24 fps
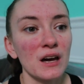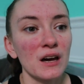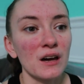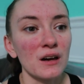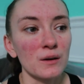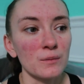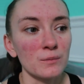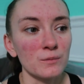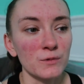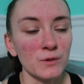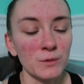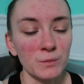
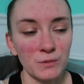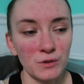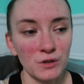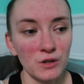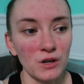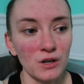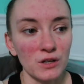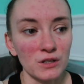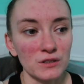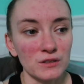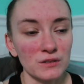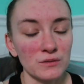um, from the
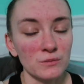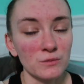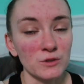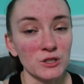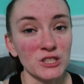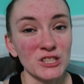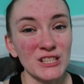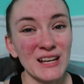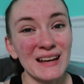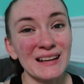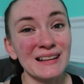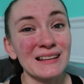garden,
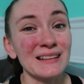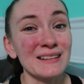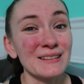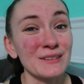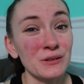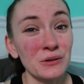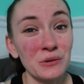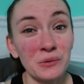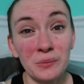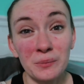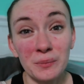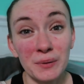which I
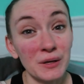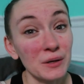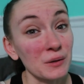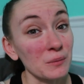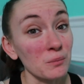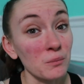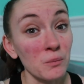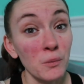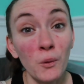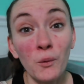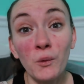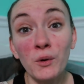need to go and
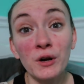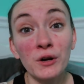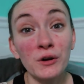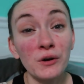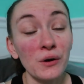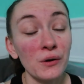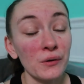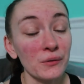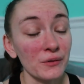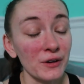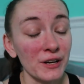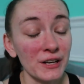pick
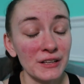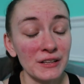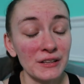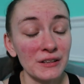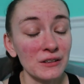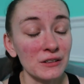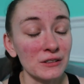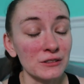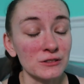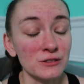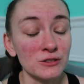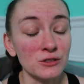more
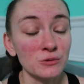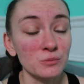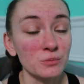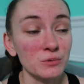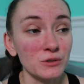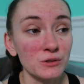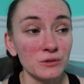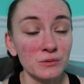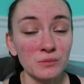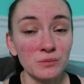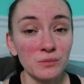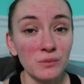already, are
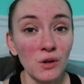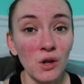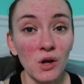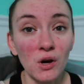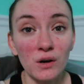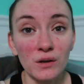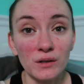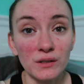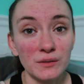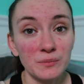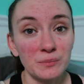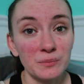super
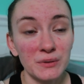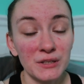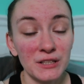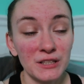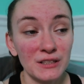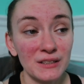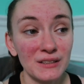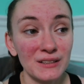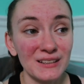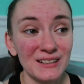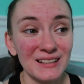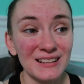long and
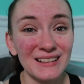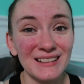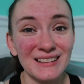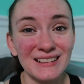big